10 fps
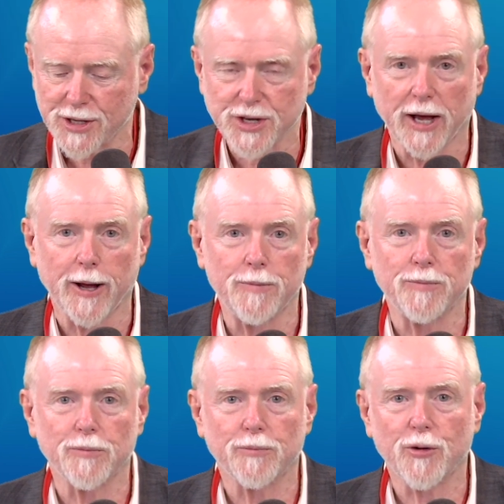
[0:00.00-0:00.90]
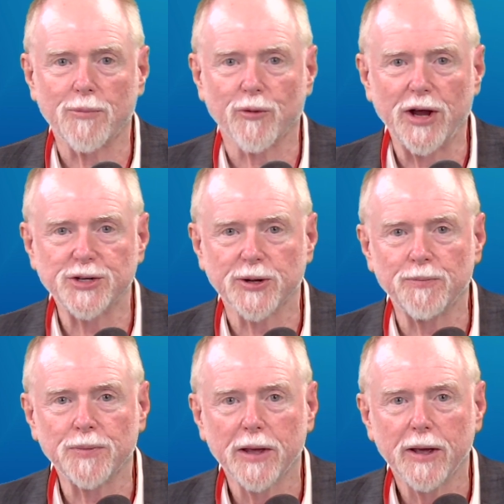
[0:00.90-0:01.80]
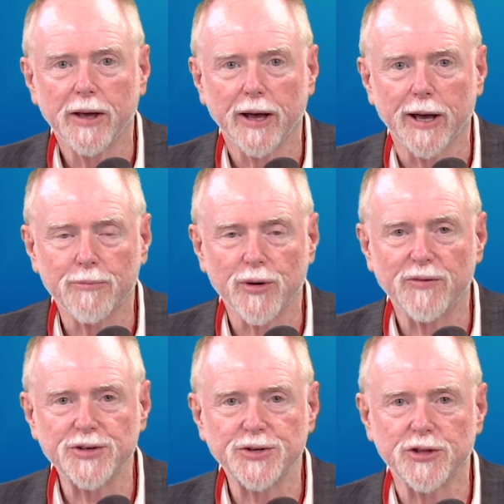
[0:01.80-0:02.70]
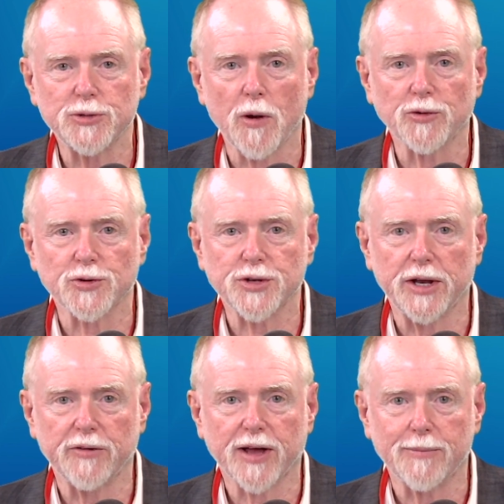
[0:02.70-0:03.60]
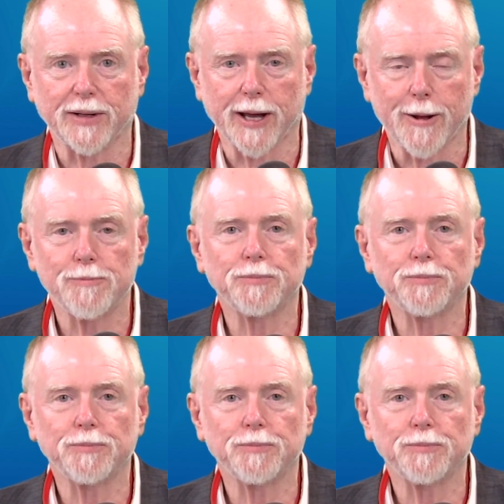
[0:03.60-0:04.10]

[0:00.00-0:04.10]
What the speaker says: on preparation, preface to the spiritual study of Kabbalah.